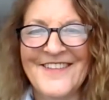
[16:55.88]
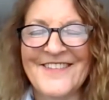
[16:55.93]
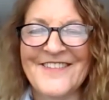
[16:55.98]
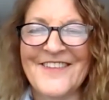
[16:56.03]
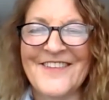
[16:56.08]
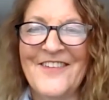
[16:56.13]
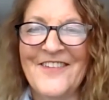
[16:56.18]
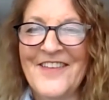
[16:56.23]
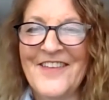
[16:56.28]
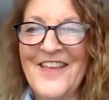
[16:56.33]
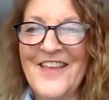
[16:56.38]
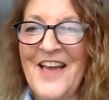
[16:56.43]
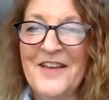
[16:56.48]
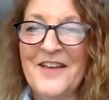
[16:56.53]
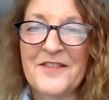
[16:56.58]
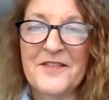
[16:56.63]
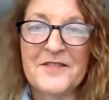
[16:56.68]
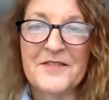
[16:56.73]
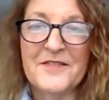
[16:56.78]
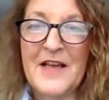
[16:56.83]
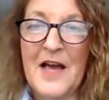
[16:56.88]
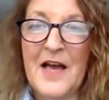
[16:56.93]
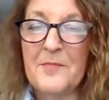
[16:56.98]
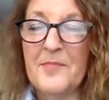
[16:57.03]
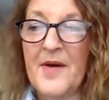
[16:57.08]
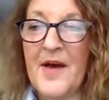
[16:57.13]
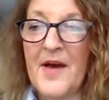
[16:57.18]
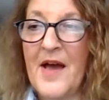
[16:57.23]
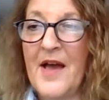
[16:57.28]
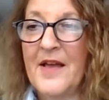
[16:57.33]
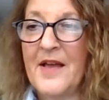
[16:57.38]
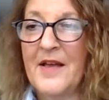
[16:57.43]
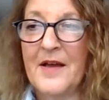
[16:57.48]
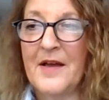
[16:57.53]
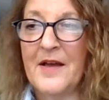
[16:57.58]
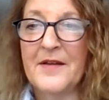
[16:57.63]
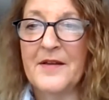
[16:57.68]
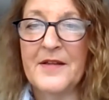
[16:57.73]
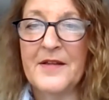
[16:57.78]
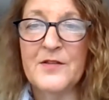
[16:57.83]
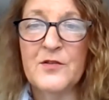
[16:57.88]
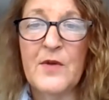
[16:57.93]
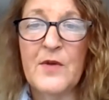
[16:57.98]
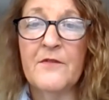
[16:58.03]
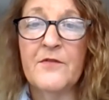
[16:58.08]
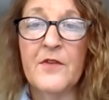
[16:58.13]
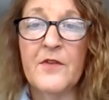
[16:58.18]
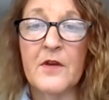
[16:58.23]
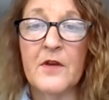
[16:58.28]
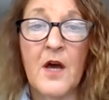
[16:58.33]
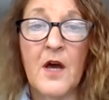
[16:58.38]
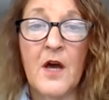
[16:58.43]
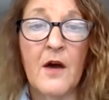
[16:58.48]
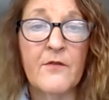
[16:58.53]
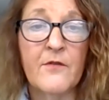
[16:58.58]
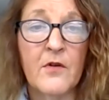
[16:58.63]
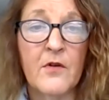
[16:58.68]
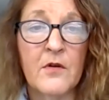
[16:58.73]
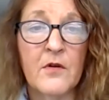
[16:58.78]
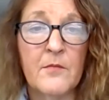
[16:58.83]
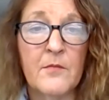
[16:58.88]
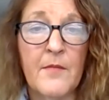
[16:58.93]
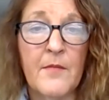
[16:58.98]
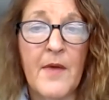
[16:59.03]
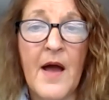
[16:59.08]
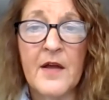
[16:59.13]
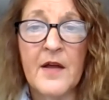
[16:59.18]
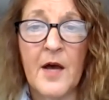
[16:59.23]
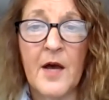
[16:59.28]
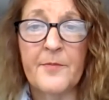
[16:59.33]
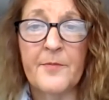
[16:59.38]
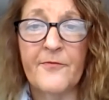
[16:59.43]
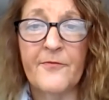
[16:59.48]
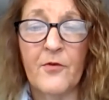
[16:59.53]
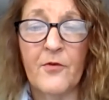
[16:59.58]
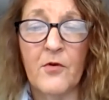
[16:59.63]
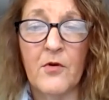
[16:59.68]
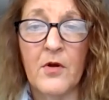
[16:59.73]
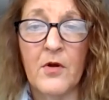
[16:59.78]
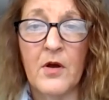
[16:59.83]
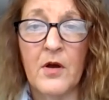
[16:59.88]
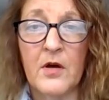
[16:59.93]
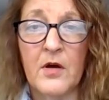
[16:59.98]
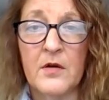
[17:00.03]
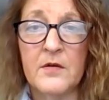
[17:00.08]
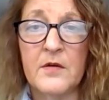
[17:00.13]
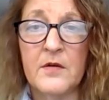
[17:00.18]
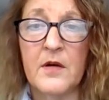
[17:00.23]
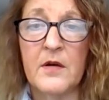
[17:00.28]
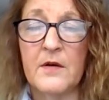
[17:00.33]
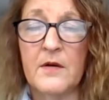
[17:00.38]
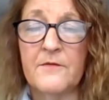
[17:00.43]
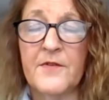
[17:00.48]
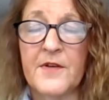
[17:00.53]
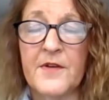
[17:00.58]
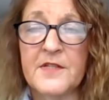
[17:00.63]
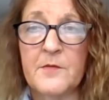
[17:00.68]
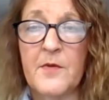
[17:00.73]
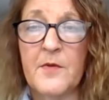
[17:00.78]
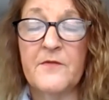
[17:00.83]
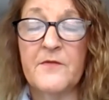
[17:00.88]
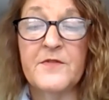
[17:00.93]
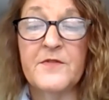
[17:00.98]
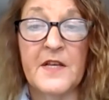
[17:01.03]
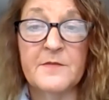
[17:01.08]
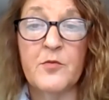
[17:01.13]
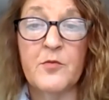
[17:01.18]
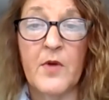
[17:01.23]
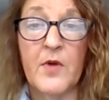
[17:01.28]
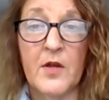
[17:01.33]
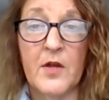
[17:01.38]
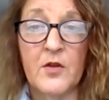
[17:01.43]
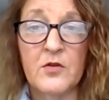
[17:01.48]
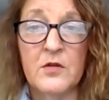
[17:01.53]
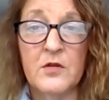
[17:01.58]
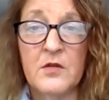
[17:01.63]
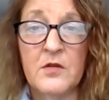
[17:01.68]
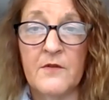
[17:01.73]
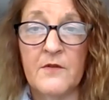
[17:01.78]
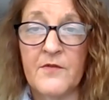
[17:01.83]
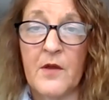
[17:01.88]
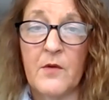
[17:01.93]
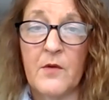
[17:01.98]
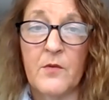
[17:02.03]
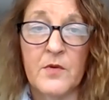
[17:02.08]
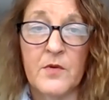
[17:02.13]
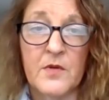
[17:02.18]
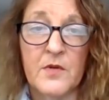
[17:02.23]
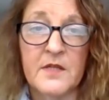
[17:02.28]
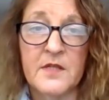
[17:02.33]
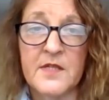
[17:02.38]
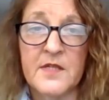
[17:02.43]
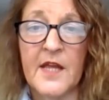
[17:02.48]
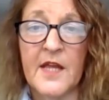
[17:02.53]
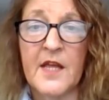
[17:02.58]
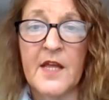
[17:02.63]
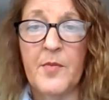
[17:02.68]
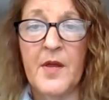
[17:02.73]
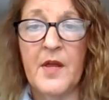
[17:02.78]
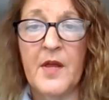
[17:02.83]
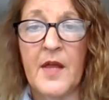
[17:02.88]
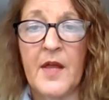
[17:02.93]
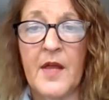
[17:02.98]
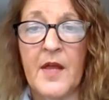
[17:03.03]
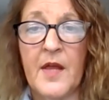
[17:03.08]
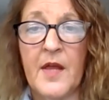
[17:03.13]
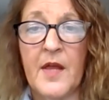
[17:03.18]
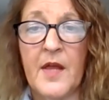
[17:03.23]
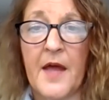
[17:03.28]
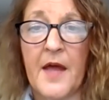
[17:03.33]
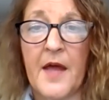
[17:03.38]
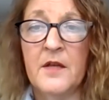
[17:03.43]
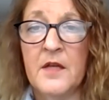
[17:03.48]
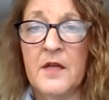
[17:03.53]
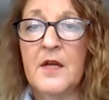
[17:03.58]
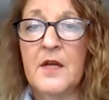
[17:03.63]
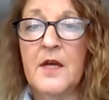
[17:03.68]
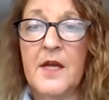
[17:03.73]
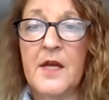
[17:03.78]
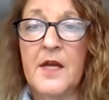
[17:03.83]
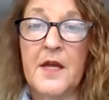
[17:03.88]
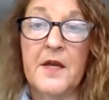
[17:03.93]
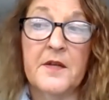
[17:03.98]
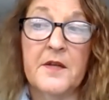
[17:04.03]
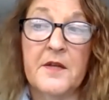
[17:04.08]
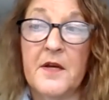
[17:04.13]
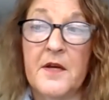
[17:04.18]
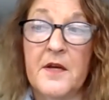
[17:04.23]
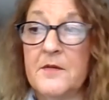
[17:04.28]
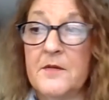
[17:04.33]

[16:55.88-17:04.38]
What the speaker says: So yeah, you stop by. I do have the cover mock-up for a victim of desperation if they would like to take a peek at it, and